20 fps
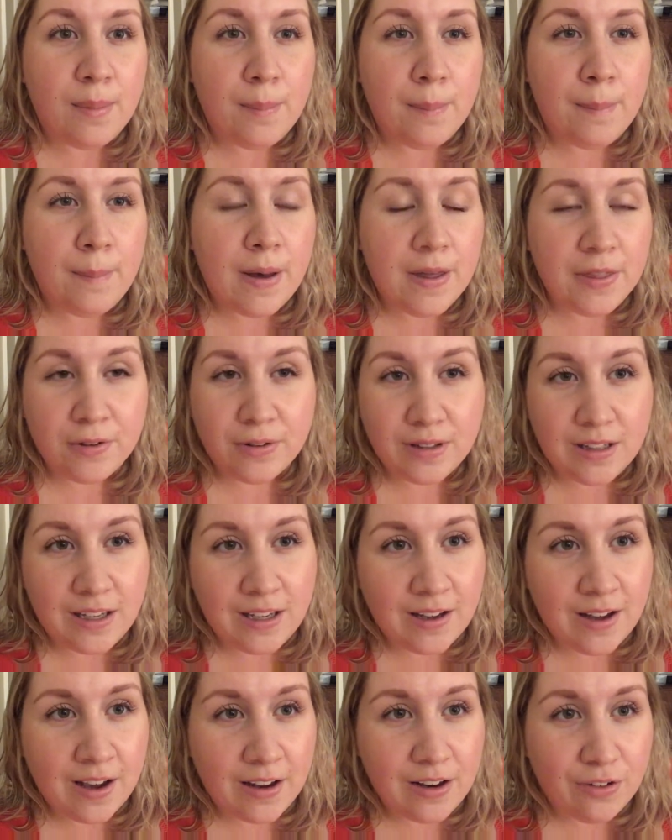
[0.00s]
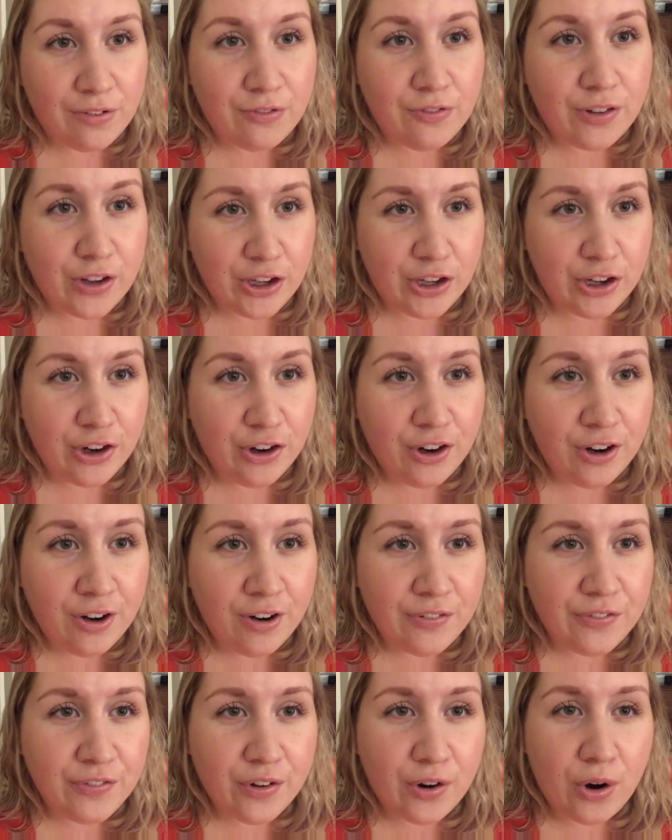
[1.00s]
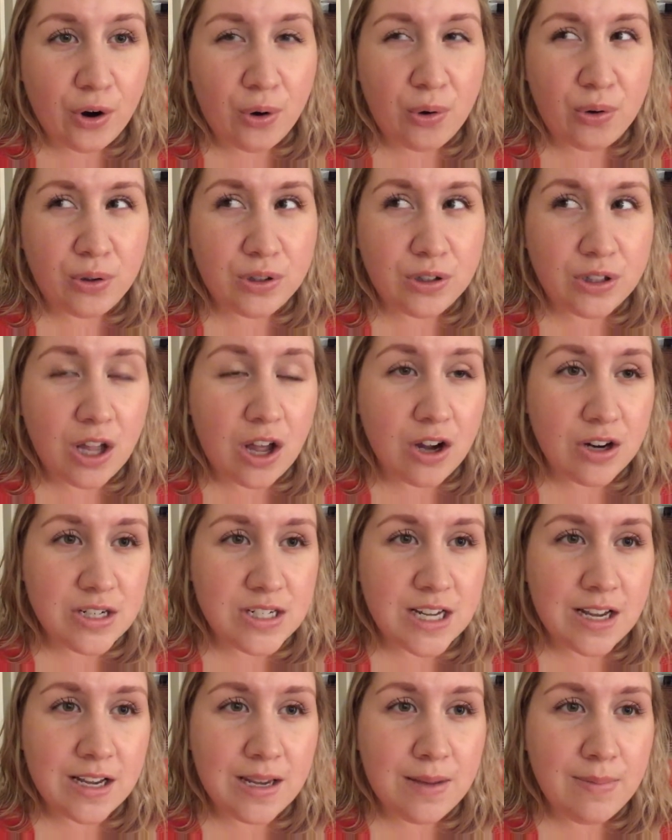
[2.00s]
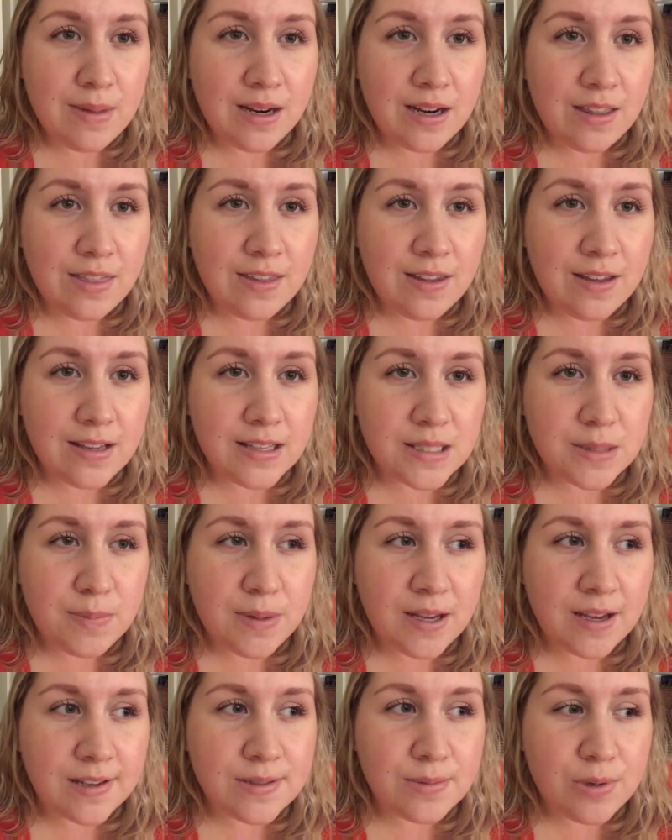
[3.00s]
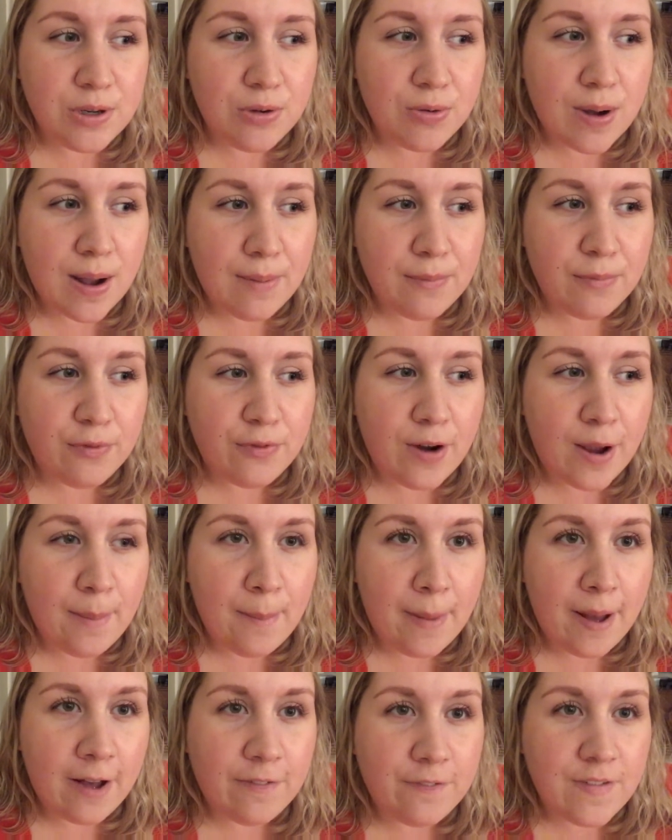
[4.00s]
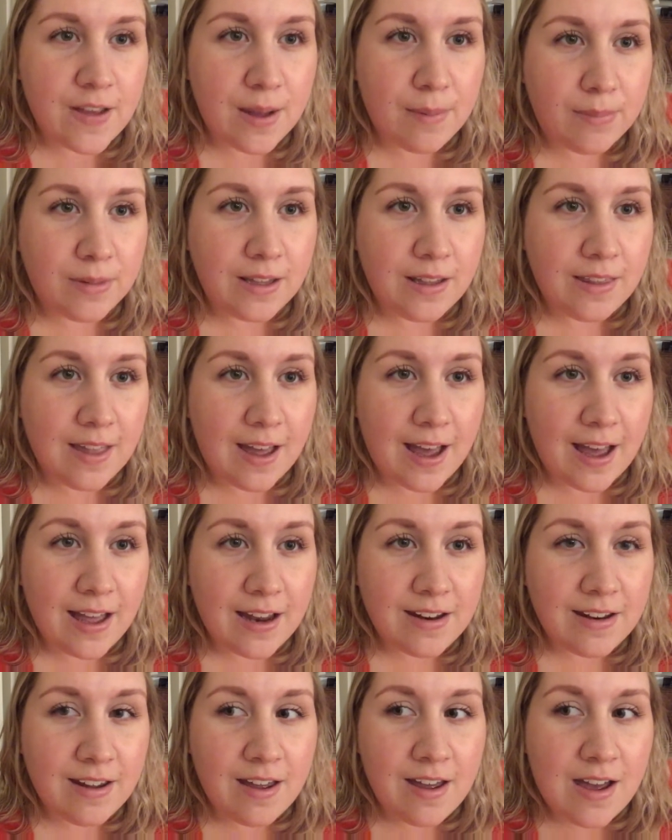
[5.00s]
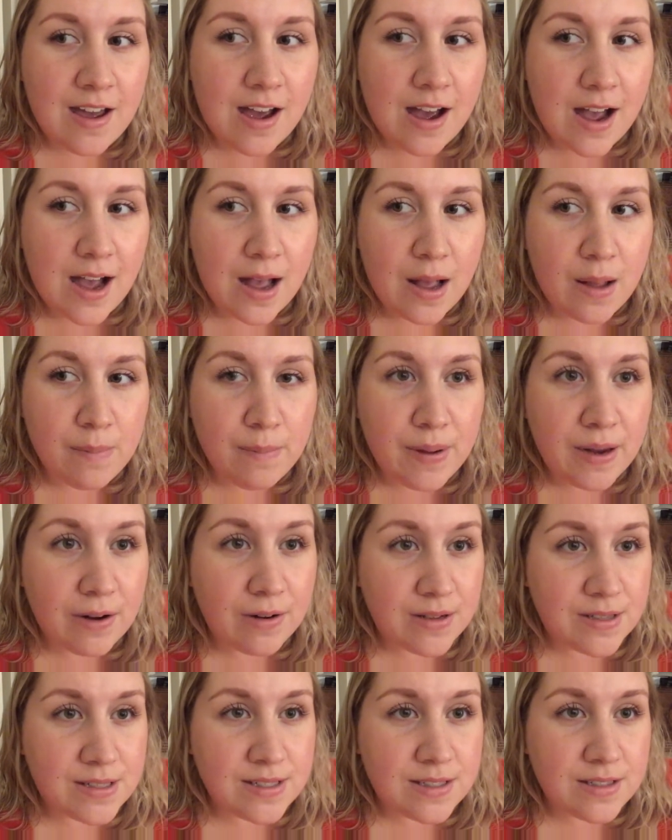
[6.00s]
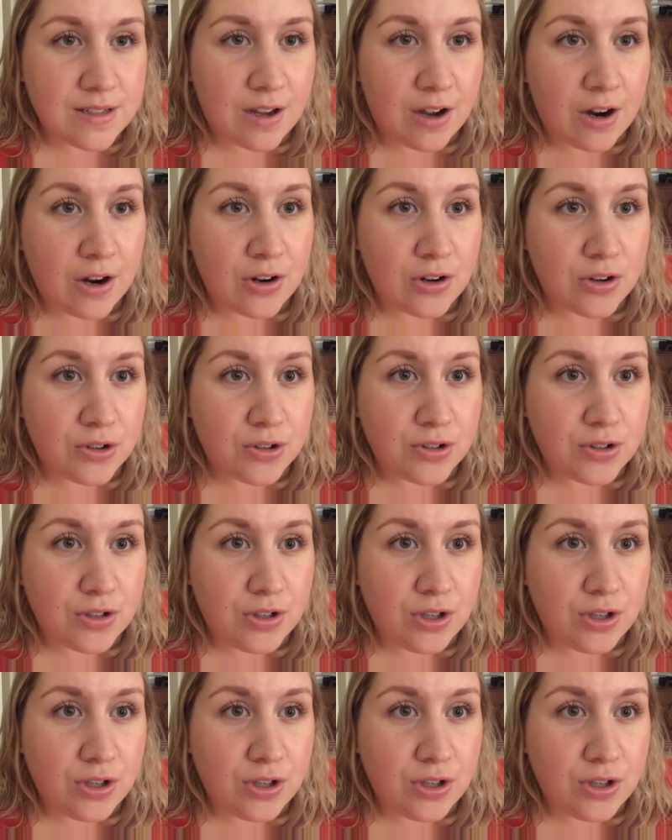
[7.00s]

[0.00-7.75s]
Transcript: motherly kind of figure for a long time, and I think it's because when you come from a family that parents are